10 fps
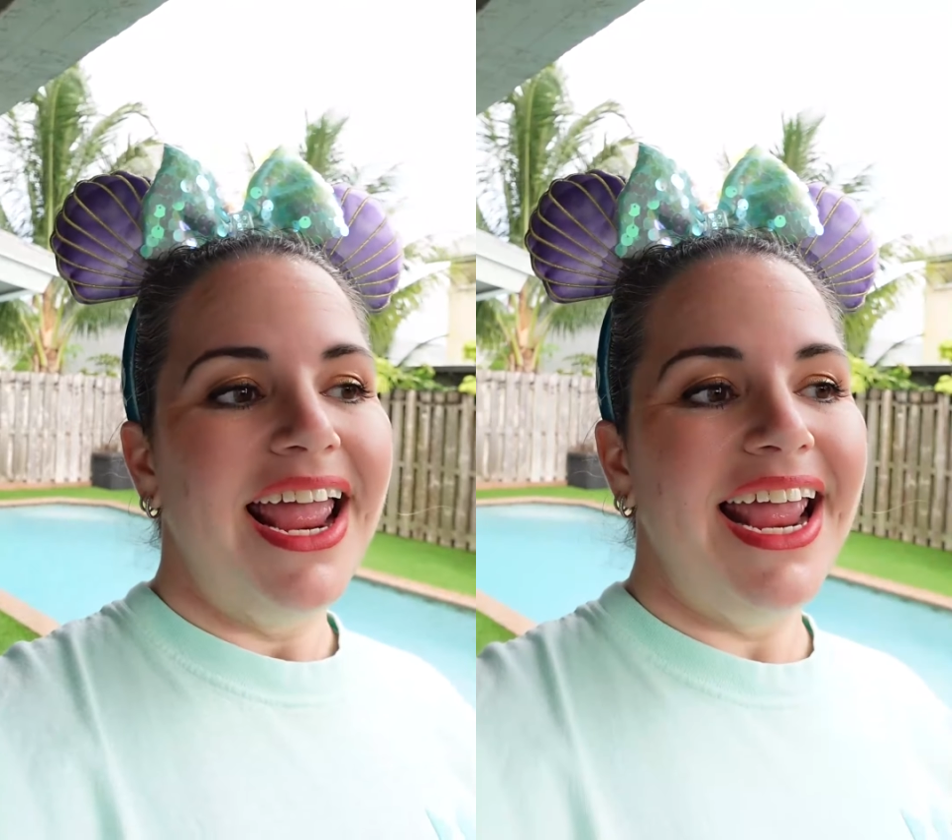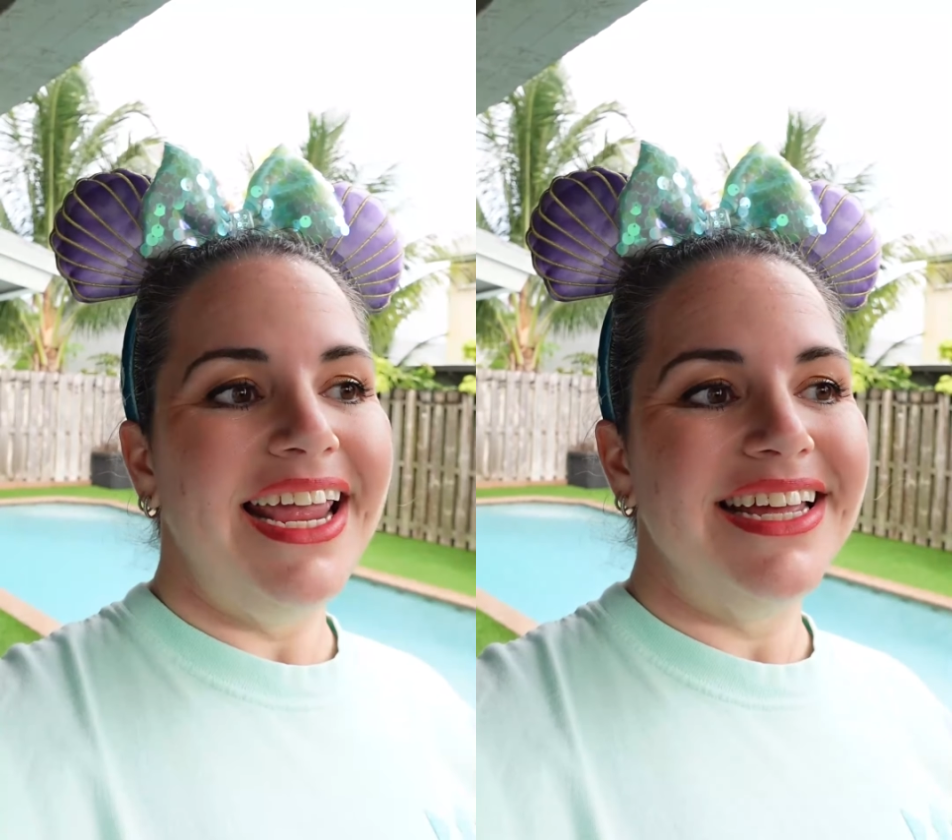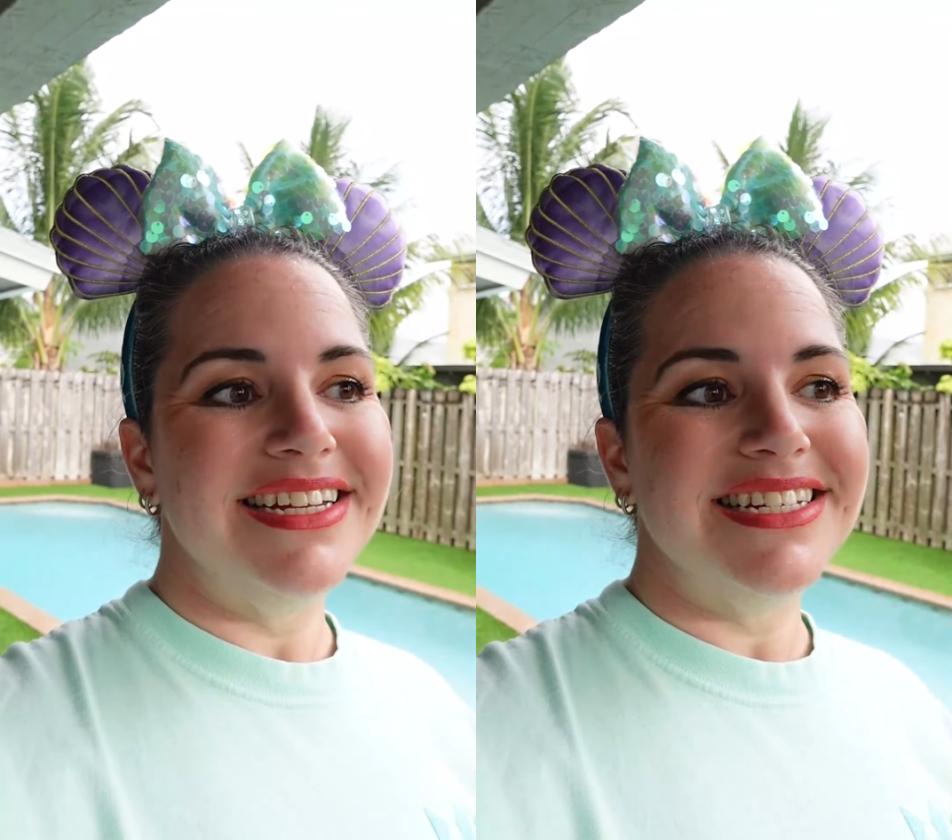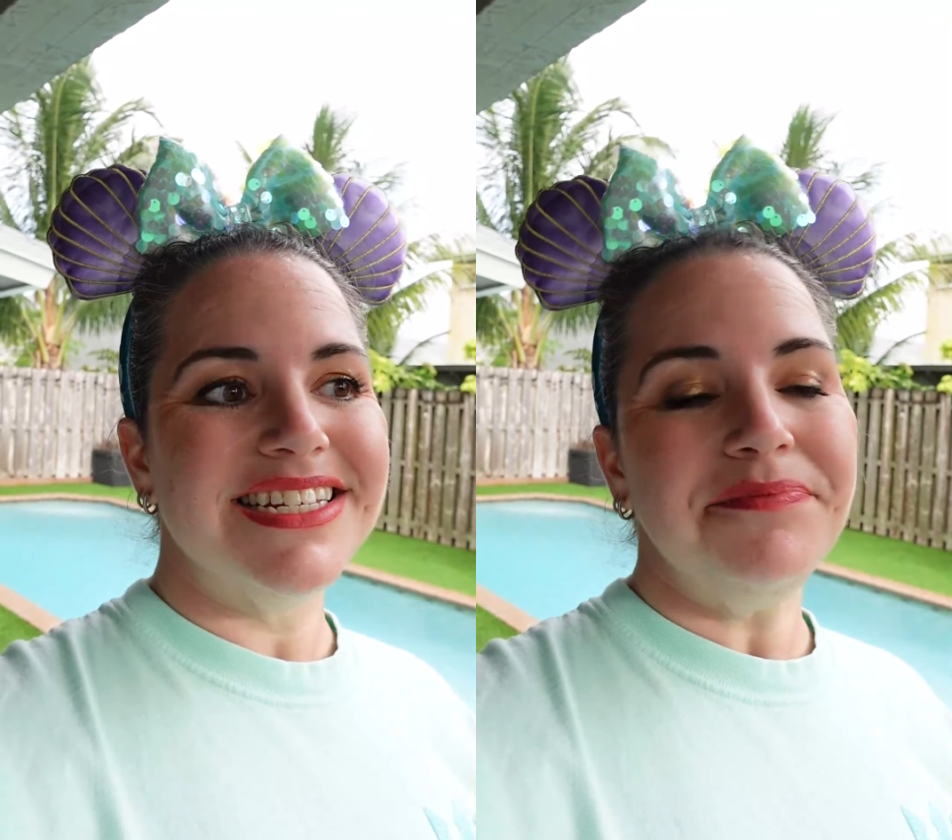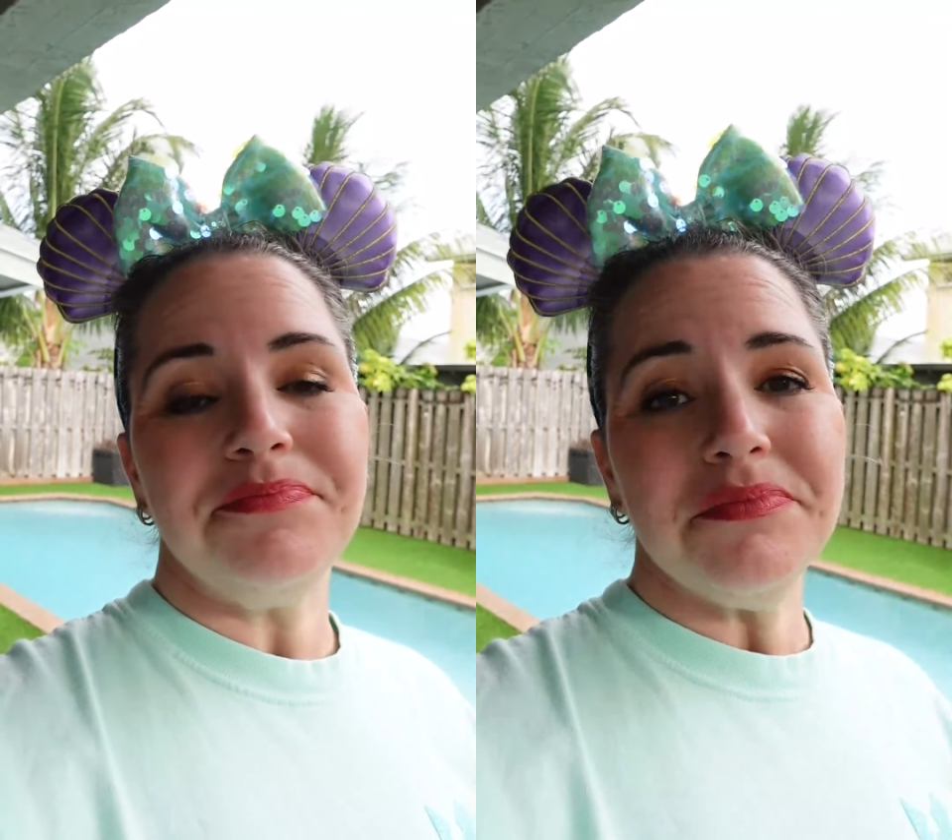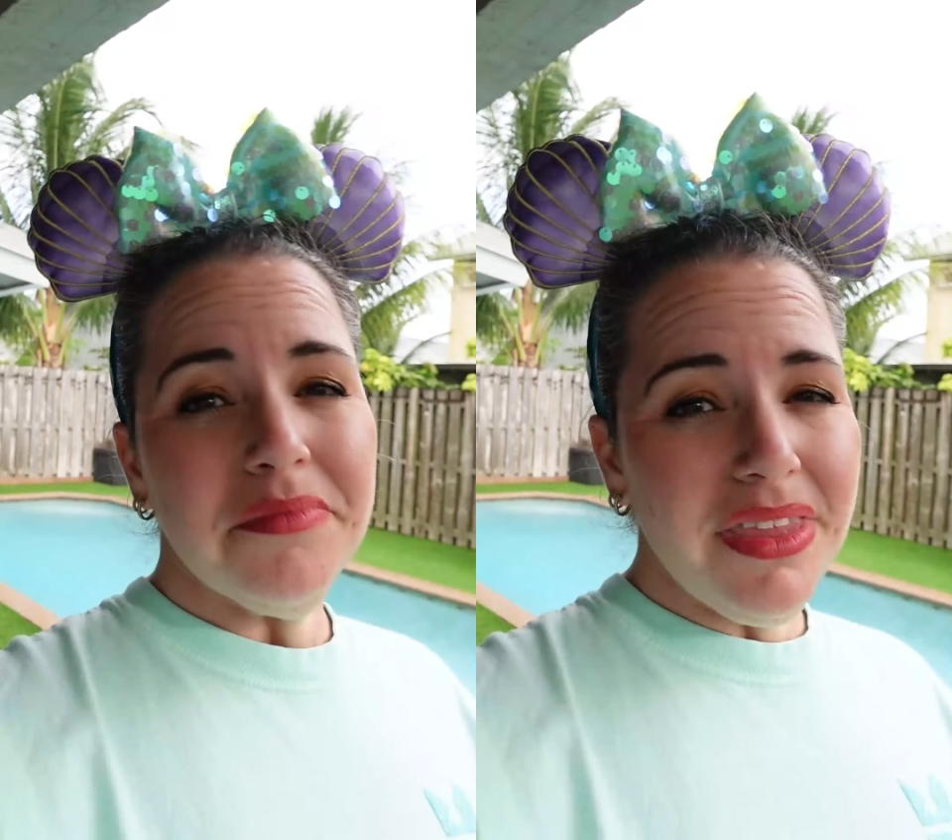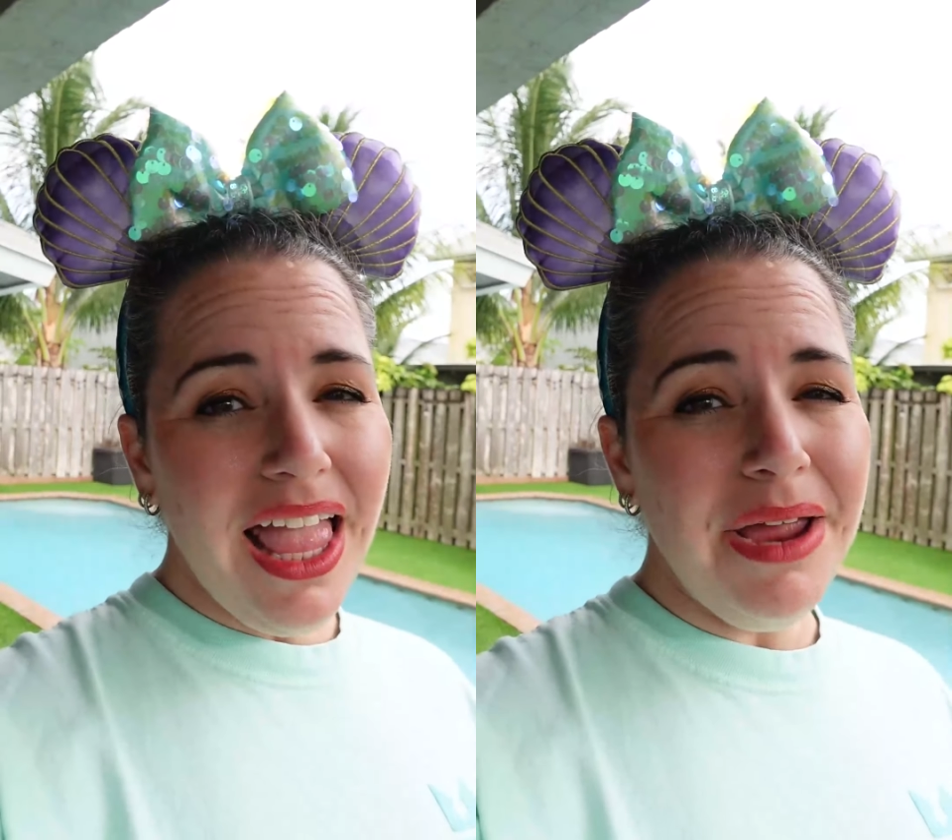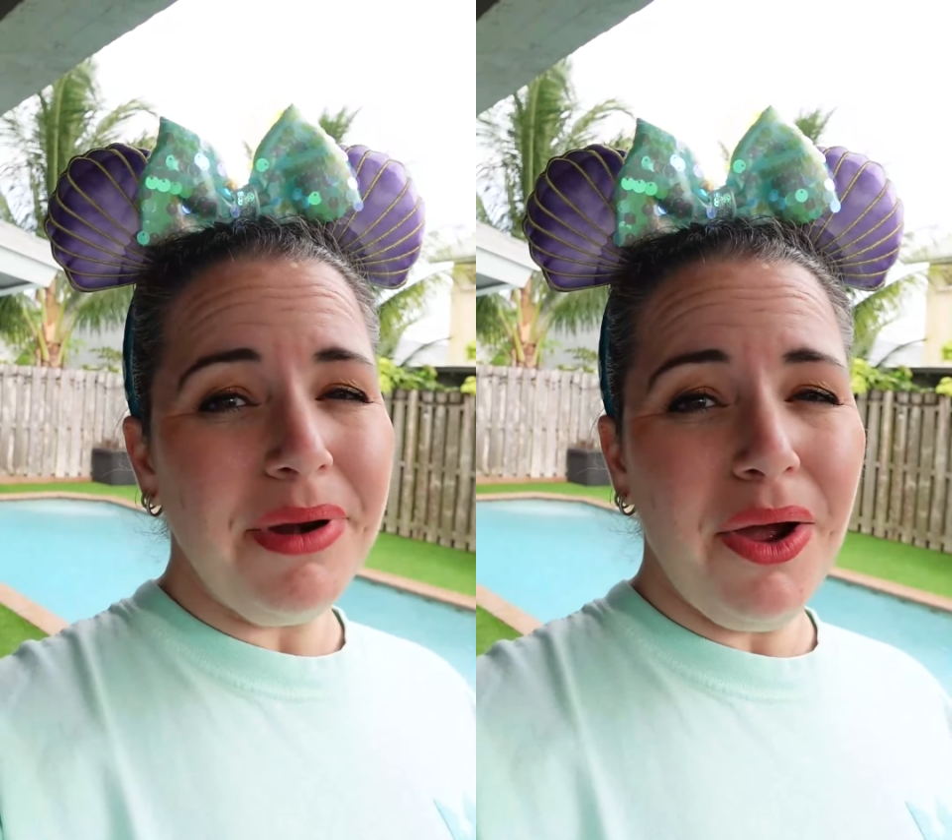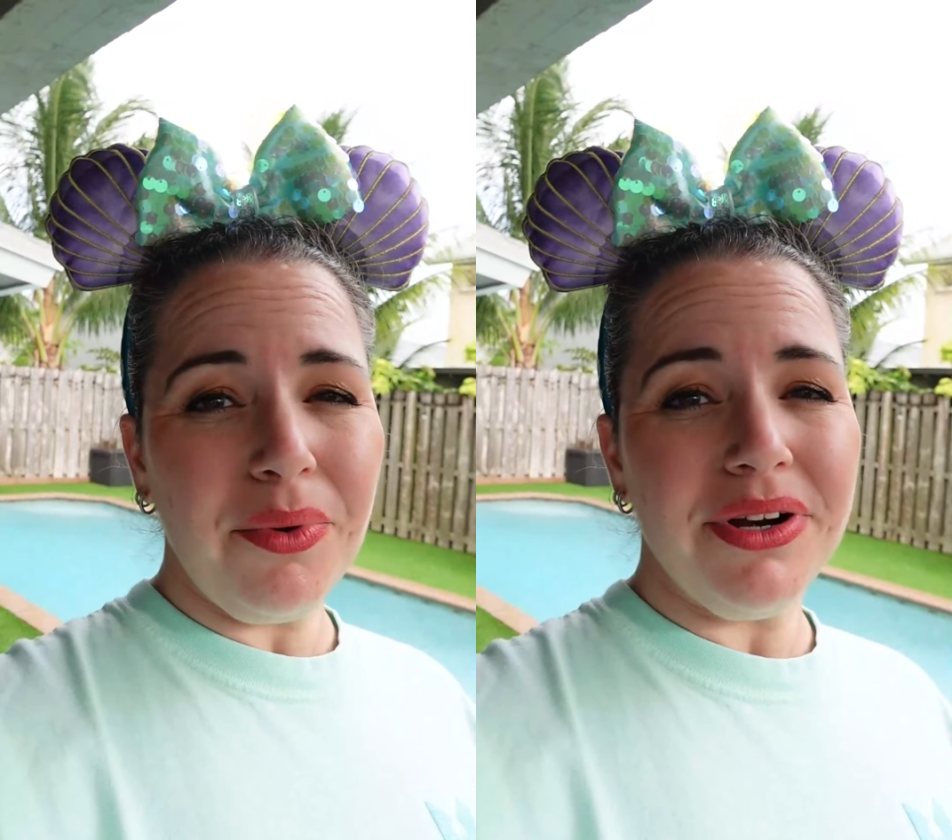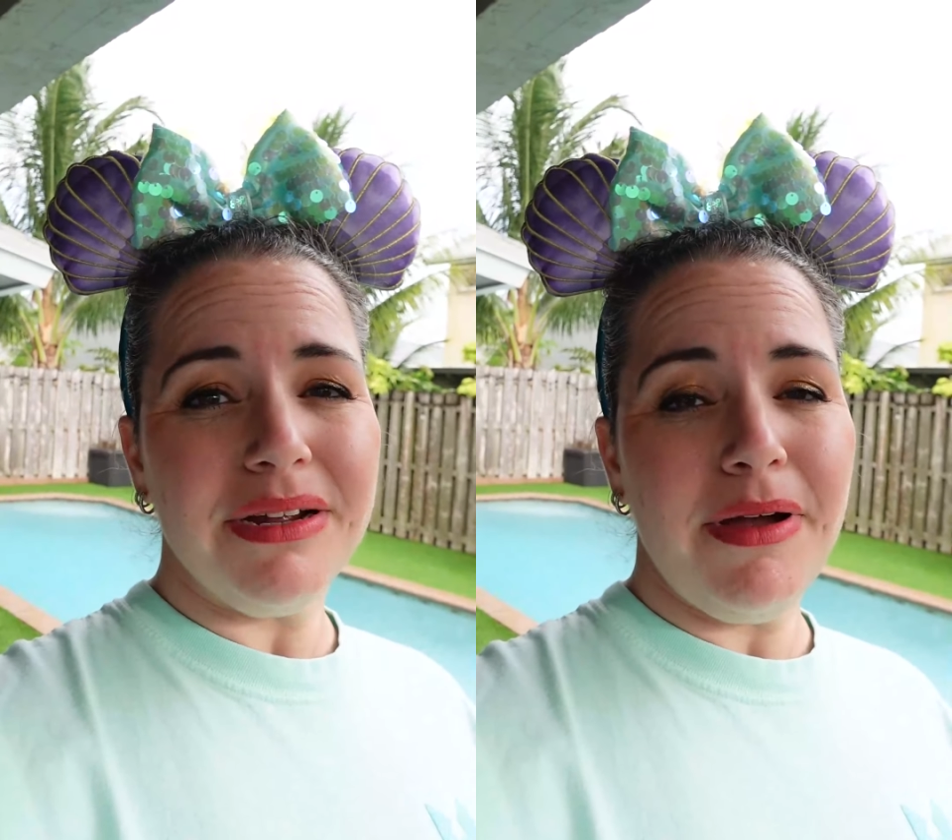and I'm not
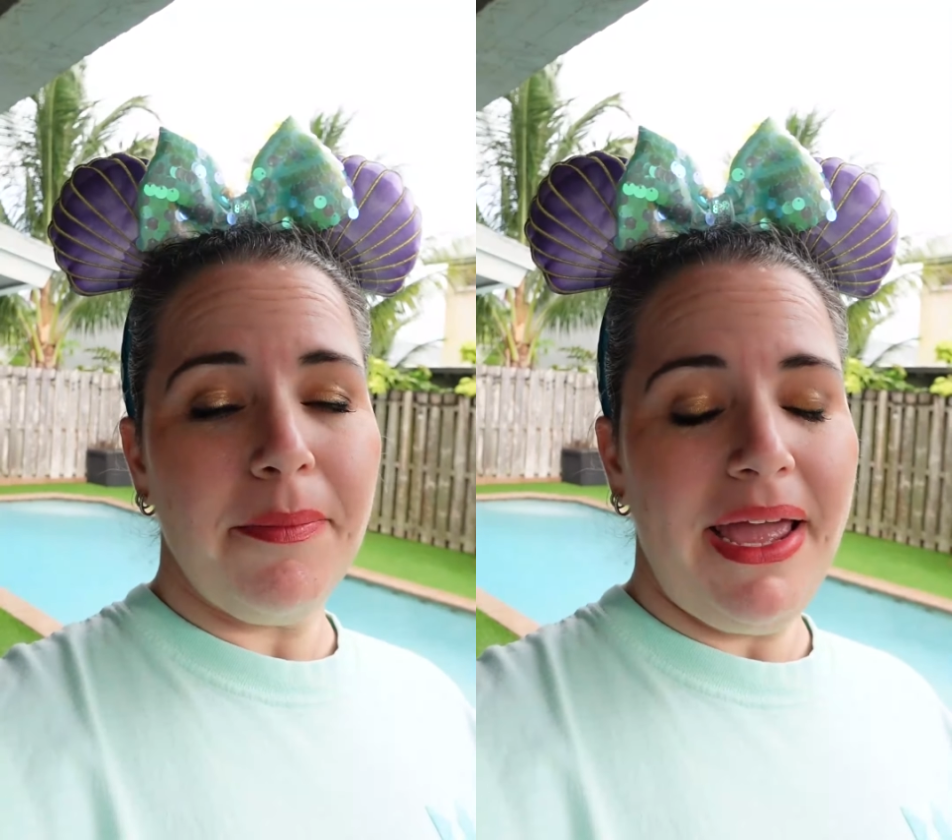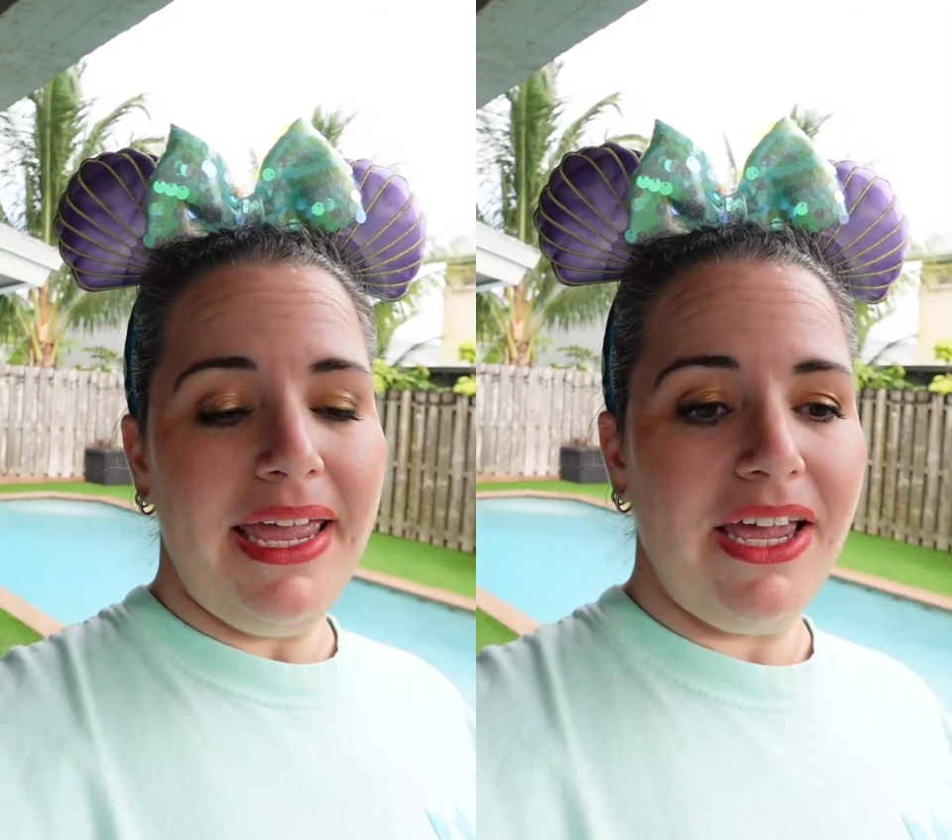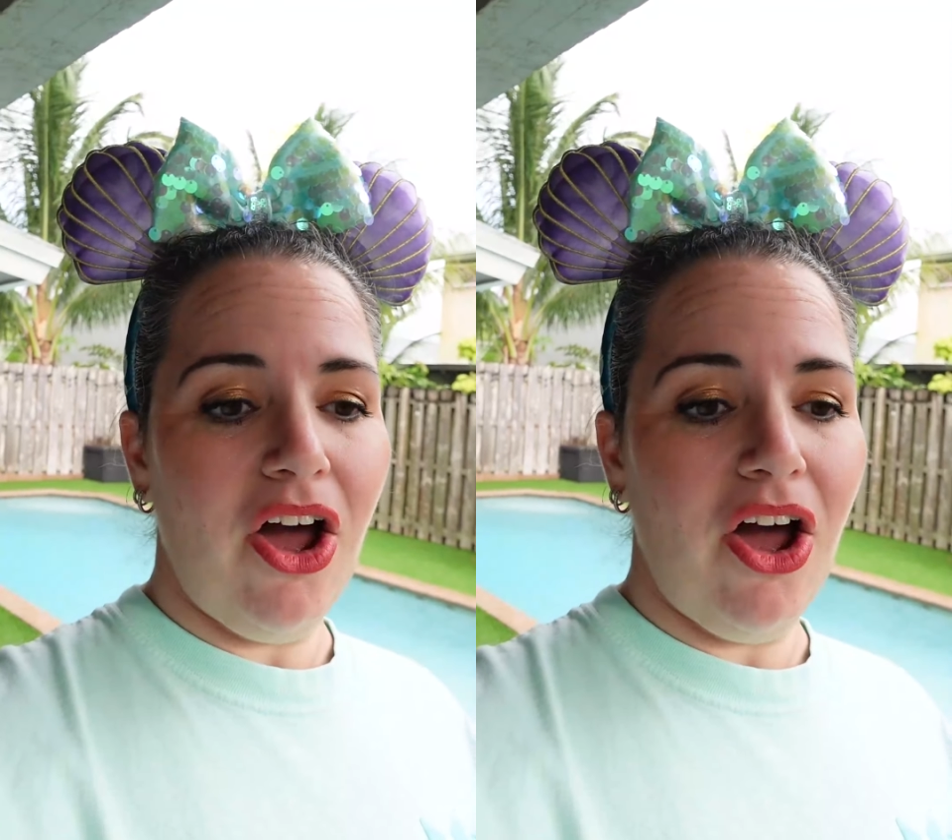worrying about paying